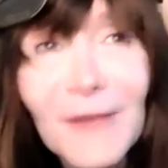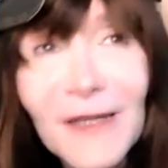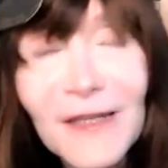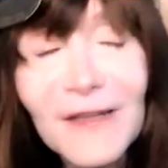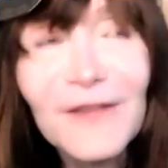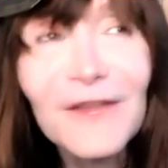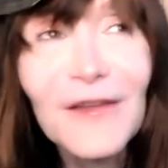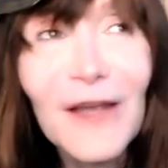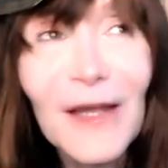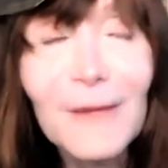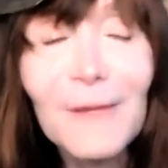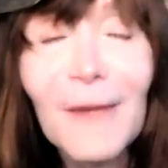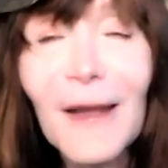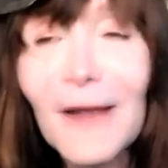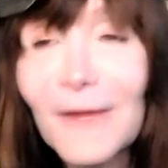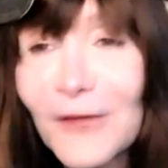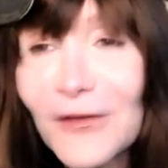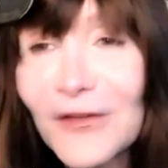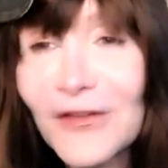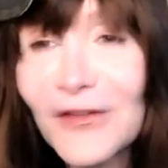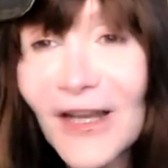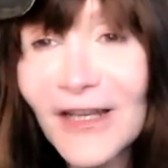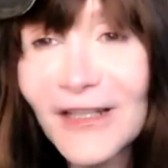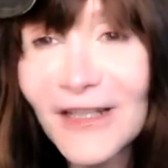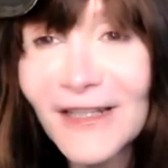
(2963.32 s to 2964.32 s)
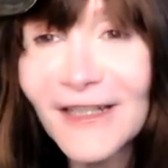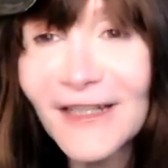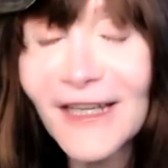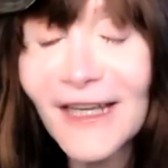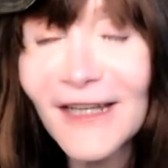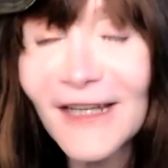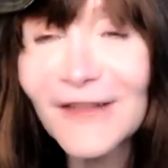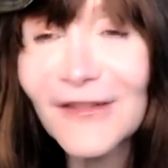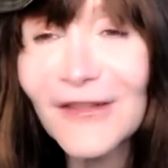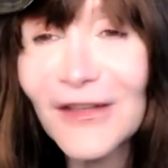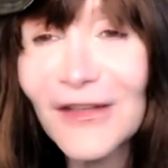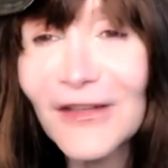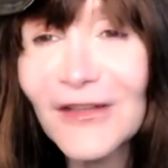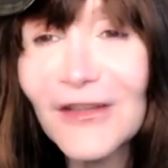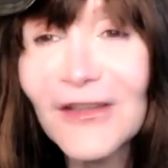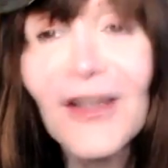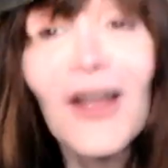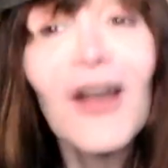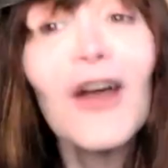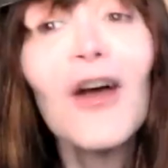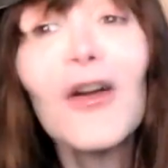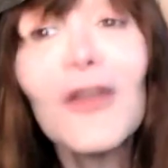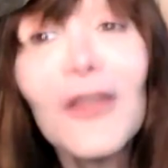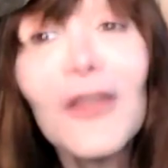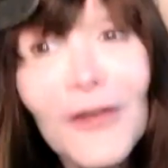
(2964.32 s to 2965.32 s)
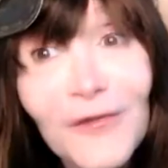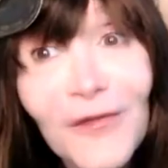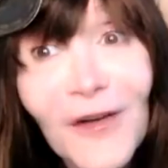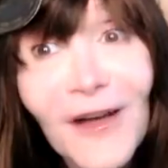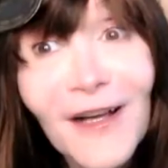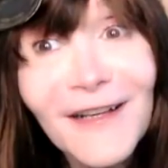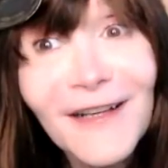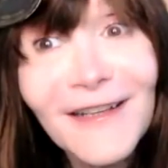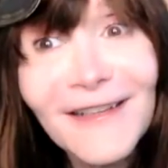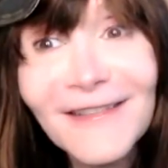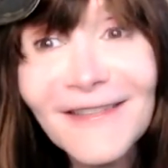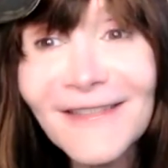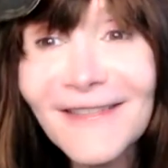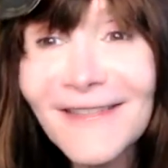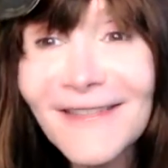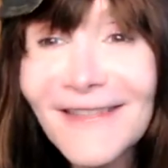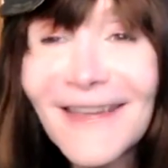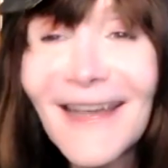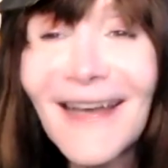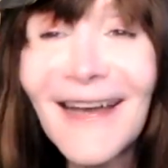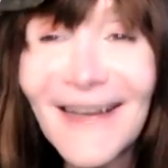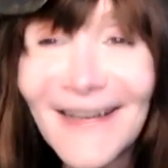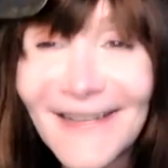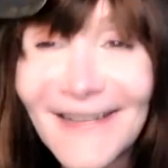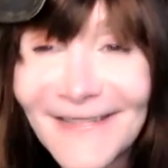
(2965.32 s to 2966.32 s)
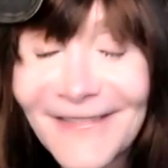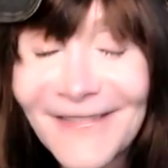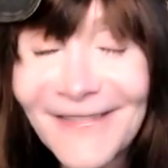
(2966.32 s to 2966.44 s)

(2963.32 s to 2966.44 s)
inside my vagina dancing. There's a fungus. Yeah.